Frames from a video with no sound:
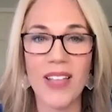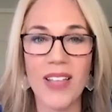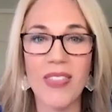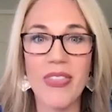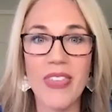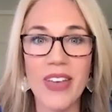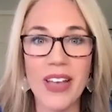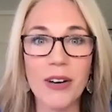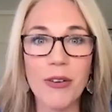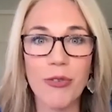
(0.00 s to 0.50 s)
and
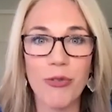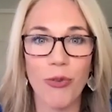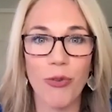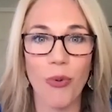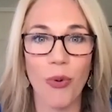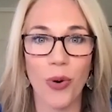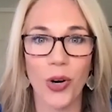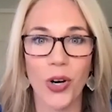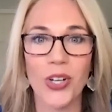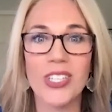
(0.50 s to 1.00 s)

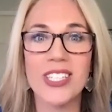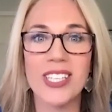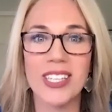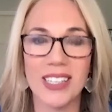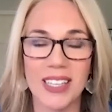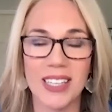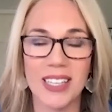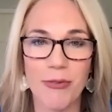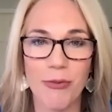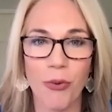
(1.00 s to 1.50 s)
therefore to
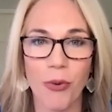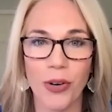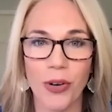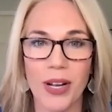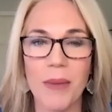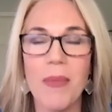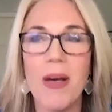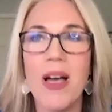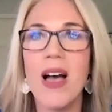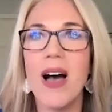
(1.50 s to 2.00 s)
live for
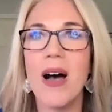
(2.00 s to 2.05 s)
him.